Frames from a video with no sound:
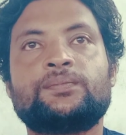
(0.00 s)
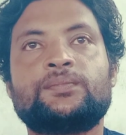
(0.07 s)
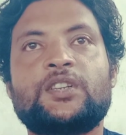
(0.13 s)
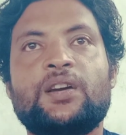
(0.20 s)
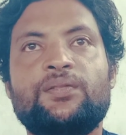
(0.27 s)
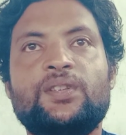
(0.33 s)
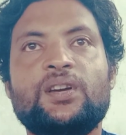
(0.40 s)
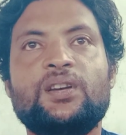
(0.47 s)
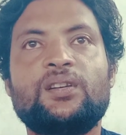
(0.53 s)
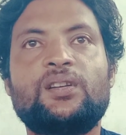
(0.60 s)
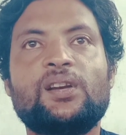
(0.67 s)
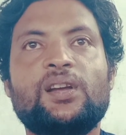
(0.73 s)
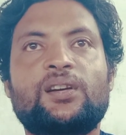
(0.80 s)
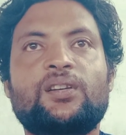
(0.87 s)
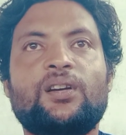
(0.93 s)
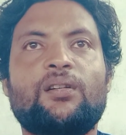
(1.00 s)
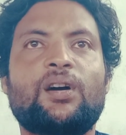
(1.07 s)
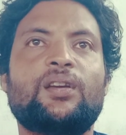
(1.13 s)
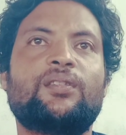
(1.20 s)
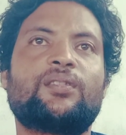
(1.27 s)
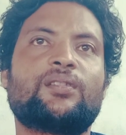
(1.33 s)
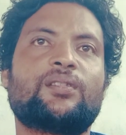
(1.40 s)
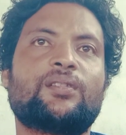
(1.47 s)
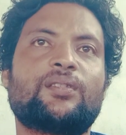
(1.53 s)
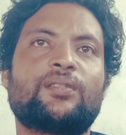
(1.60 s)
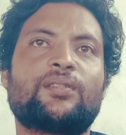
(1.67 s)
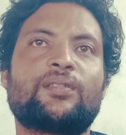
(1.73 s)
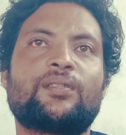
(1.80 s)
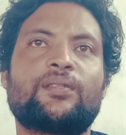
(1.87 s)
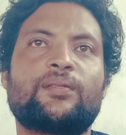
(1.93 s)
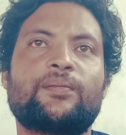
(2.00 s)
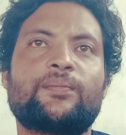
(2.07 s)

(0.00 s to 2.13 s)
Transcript: If the intellect arises,